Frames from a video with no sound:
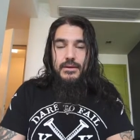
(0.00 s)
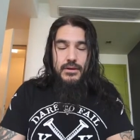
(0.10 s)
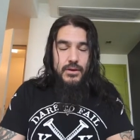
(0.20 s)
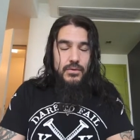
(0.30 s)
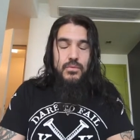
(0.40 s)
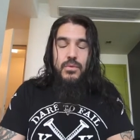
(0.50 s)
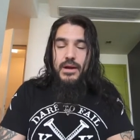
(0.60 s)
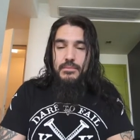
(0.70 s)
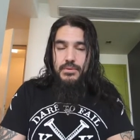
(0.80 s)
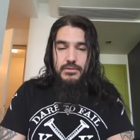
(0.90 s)
No
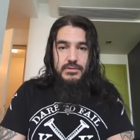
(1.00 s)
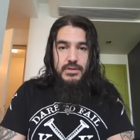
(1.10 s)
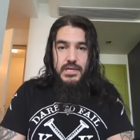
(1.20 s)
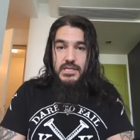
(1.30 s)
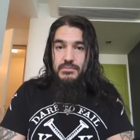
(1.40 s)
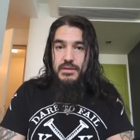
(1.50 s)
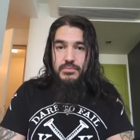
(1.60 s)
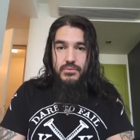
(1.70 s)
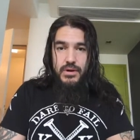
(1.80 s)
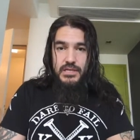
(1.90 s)
white person has been
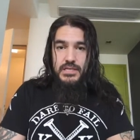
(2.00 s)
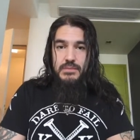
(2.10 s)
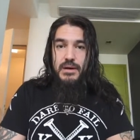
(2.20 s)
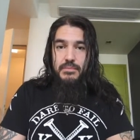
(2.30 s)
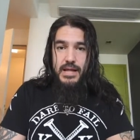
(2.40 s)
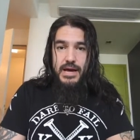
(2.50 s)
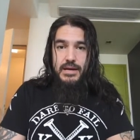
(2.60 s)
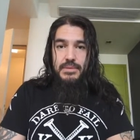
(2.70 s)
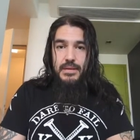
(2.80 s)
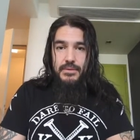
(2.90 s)
oppressed by
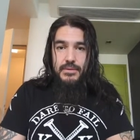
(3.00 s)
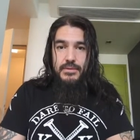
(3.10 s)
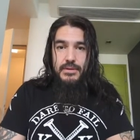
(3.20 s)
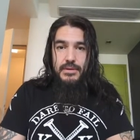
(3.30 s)
black people.